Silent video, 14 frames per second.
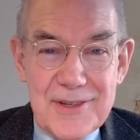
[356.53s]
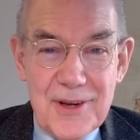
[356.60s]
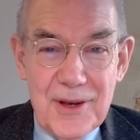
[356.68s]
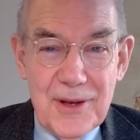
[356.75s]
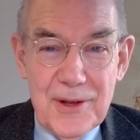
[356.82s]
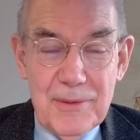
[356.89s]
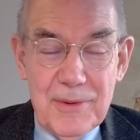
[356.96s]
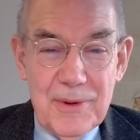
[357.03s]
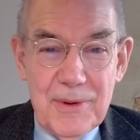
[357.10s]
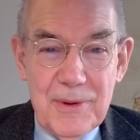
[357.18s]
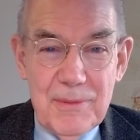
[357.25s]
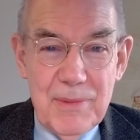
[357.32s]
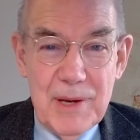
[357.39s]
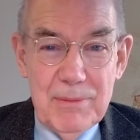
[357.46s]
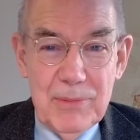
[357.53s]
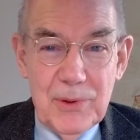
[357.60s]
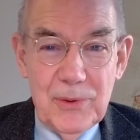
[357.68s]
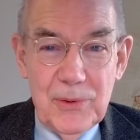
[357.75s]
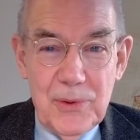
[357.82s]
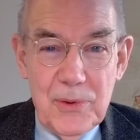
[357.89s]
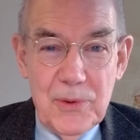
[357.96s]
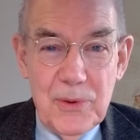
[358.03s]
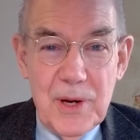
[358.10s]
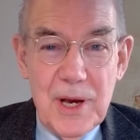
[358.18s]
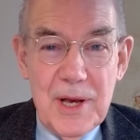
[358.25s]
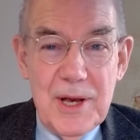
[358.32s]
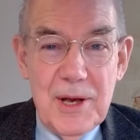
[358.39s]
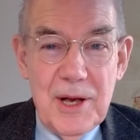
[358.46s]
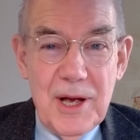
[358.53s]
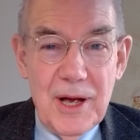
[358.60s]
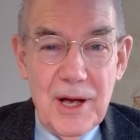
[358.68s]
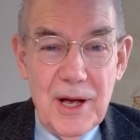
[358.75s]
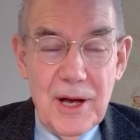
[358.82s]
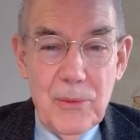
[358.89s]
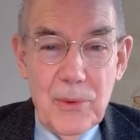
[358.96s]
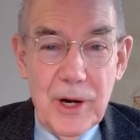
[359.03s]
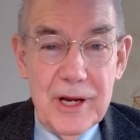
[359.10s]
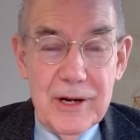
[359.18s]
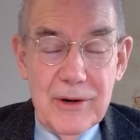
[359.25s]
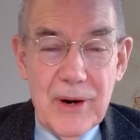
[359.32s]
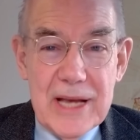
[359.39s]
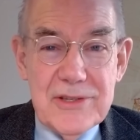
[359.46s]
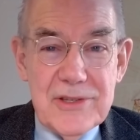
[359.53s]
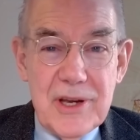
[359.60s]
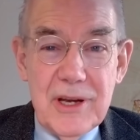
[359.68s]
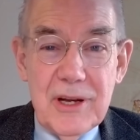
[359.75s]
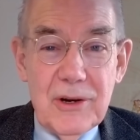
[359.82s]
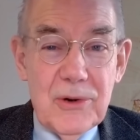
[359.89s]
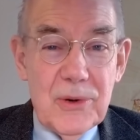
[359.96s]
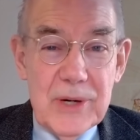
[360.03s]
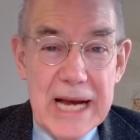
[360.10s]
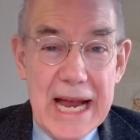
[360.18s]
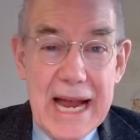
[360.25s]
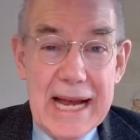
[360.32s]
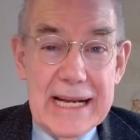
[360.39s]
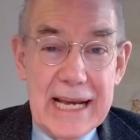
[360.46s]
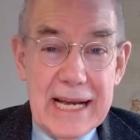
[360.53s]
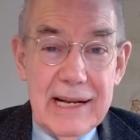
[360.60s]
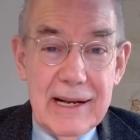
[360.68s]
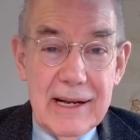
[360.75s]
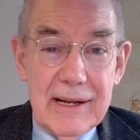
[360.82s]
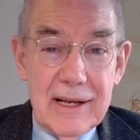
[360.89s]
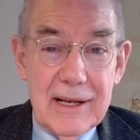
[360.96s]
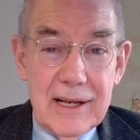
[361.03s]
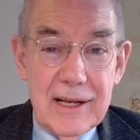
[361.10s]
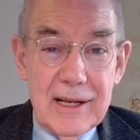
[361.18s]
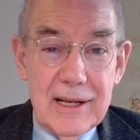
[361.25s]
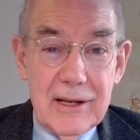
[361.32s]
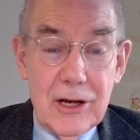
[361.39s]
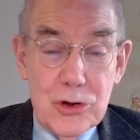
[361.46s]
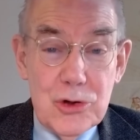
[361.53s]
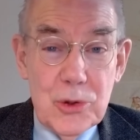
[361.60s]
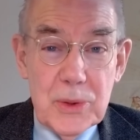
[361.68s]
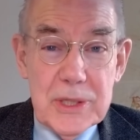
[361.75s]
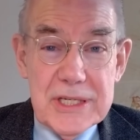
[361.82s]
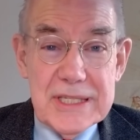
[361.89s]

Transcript: the people who were interested in creating a Jewish